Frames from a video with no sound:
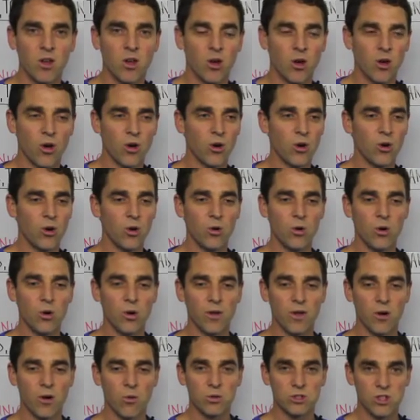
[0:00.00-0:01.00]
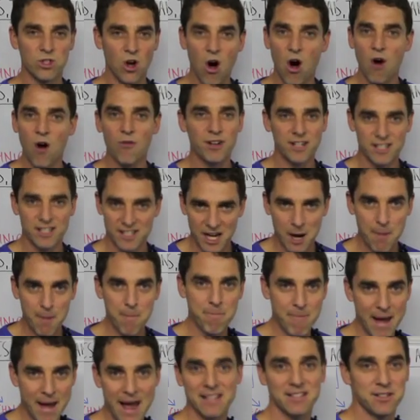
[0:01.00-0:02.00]
who was obviously a
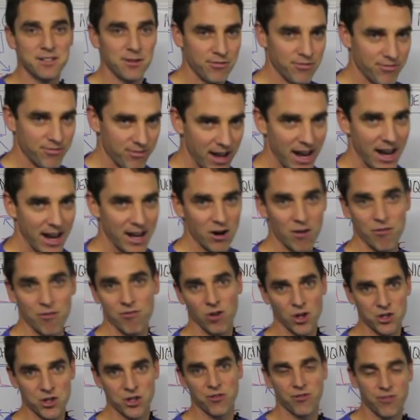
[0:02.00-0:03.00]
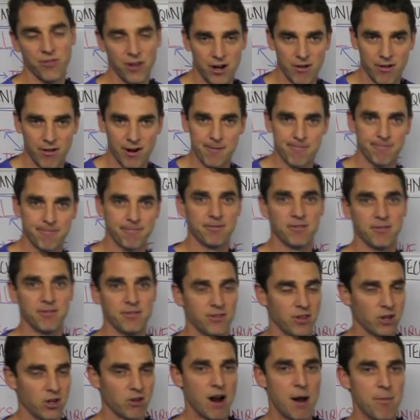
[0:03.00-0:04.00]
massive fan of Roger Federer,
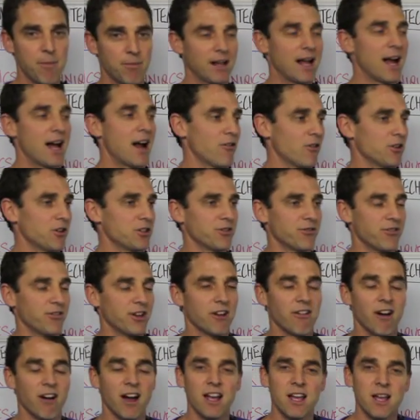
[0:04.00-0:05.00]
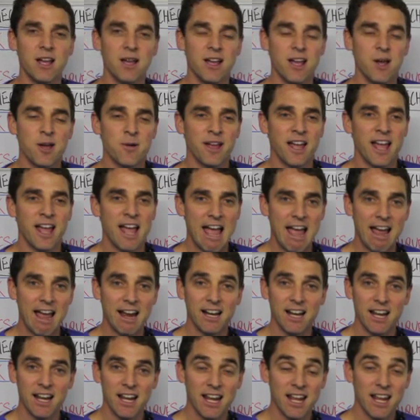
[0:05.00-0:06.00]
the great player Roger Federer.
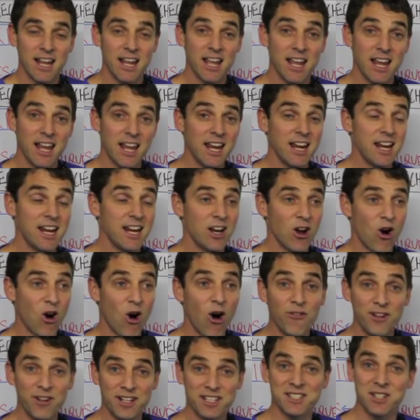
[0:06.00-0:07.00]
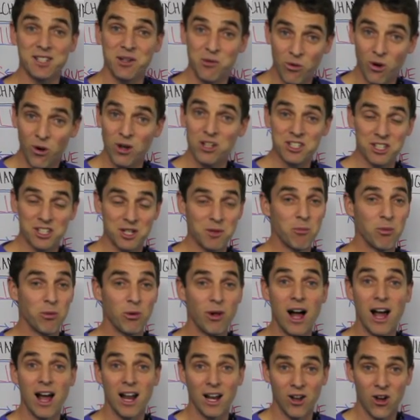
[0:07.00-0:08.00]
And he'd obviously watched him
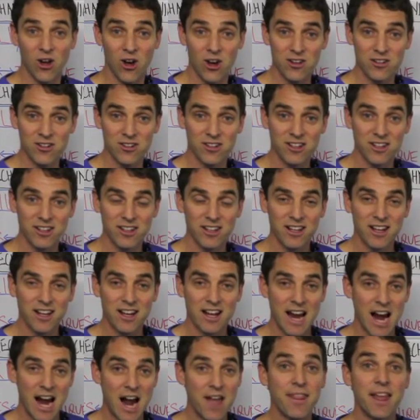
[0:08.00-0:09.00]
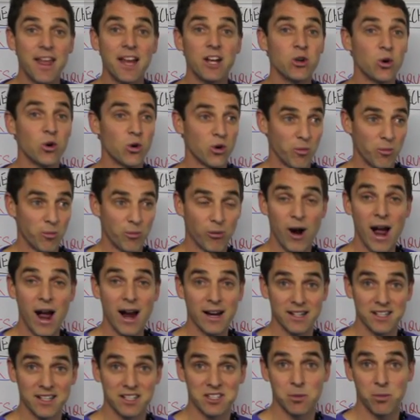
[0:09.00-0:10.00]
play a lot and then gone and
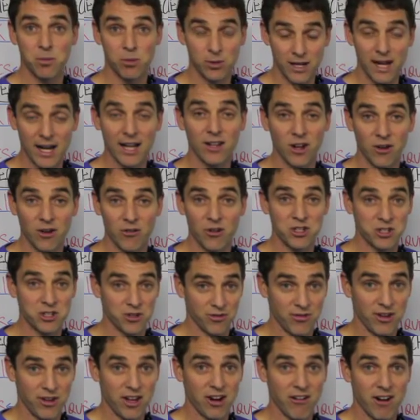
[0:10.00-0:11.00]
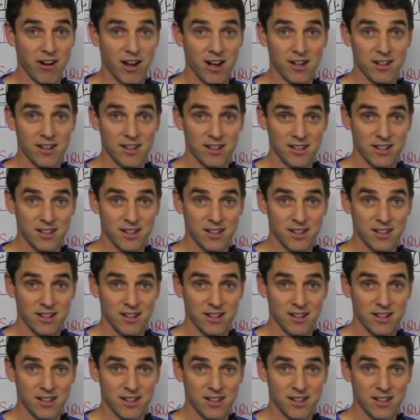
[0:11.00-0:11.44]
practiced to play like Roger Federer